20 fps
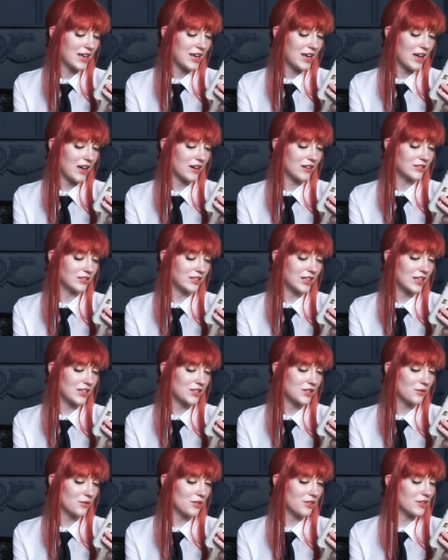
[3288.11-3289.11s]
I'll let
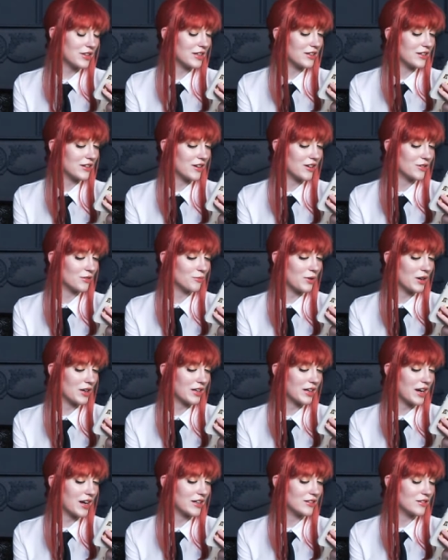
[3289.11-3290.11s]
you think on what
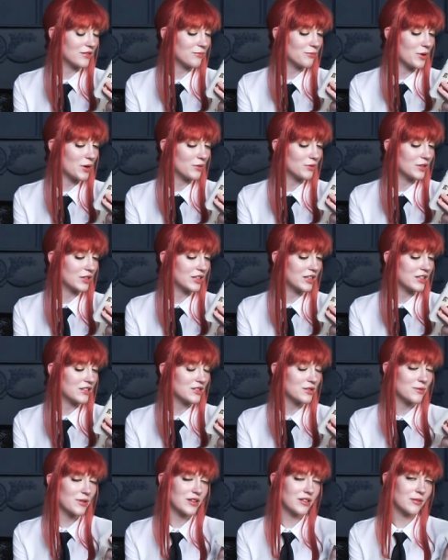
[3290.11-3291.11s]
kind of bone it is,
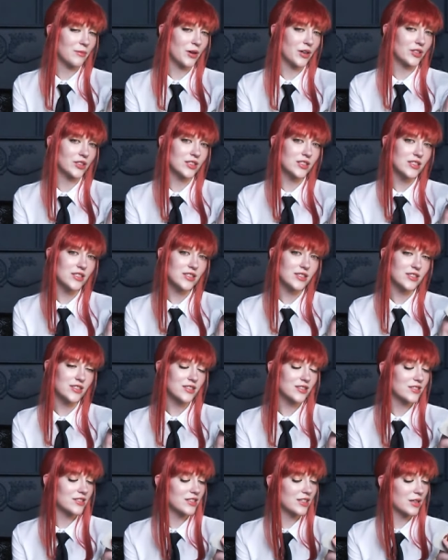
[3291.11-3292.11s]
Random Artist.
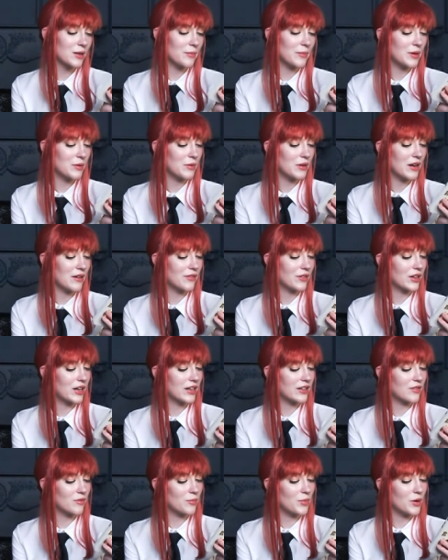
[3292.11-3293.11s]
It can be whatever kind
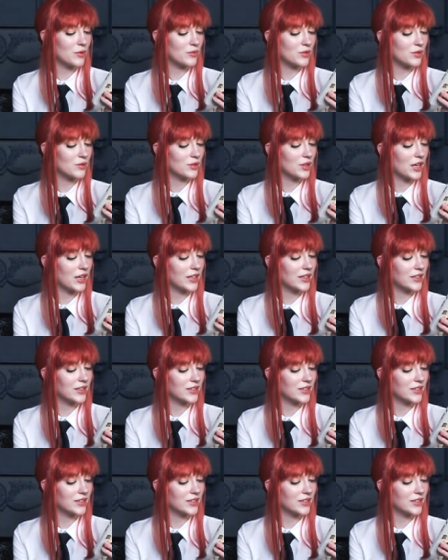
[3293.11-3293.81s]
of bone you like.